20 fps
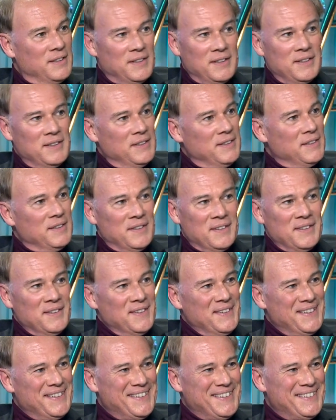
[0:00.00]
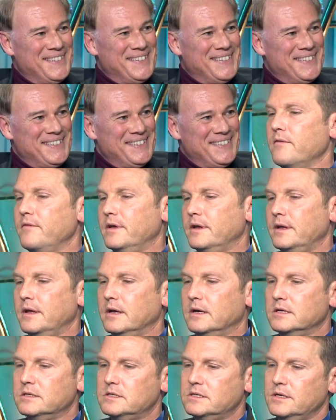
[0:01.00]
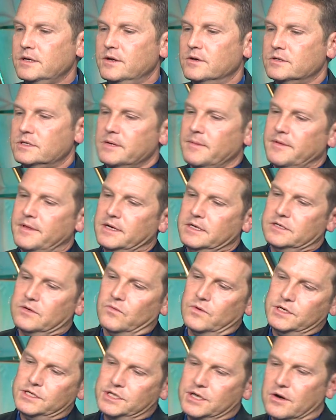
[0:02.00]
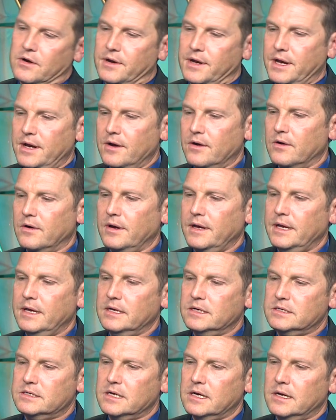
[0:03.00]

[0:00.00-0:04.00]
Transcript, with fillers: Yeah. Well, and of it is, you know, some of the things that we share on here is.